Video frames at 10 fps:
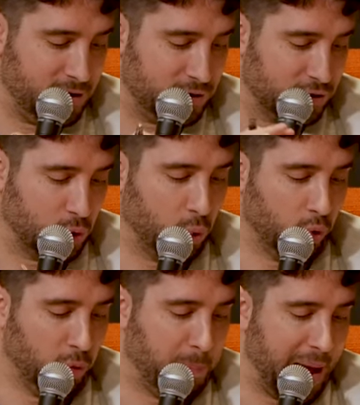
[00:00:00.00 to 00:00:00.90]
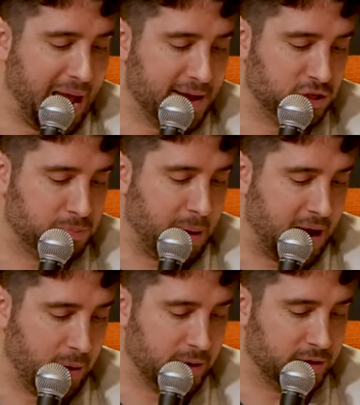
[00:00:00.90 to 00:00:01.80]
School bans
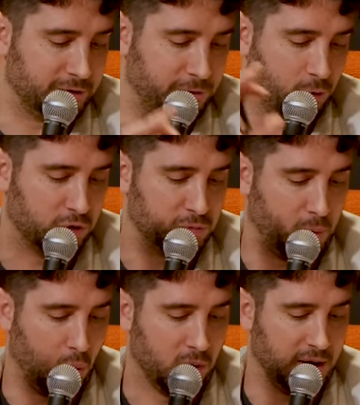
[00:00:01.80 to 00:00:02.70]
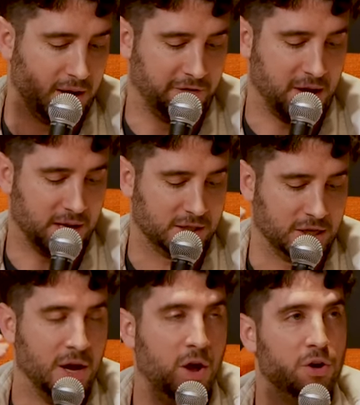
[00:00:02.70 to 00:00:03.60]
parents for sporting events
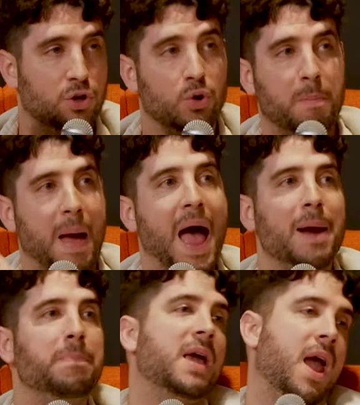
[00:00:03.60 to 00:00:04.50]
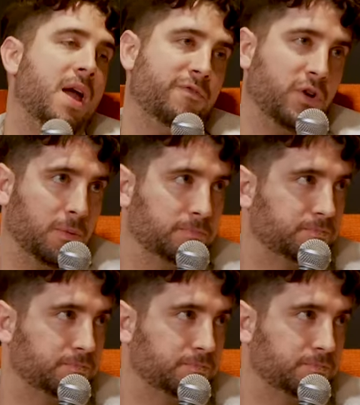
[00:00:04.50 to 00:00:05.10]
due to bad behavior.